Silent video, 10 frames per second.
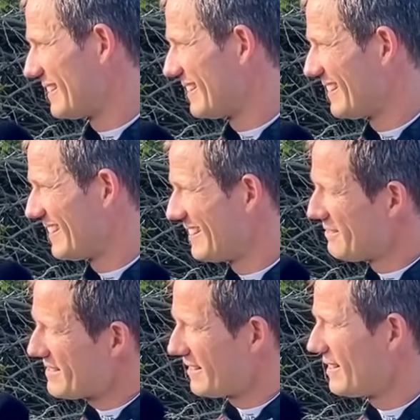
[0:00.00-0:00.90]
uh, the
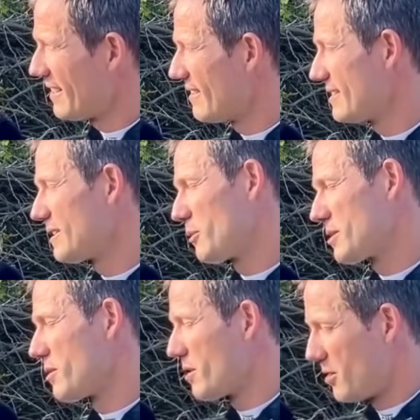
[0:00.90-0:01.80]
recent years it
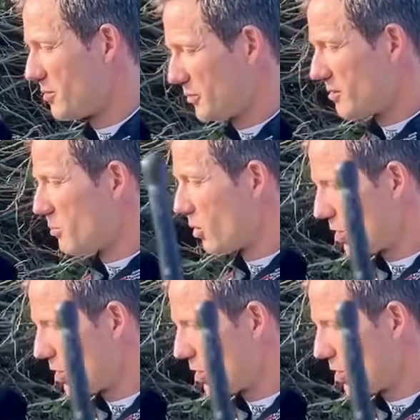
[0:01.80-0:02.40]
was often more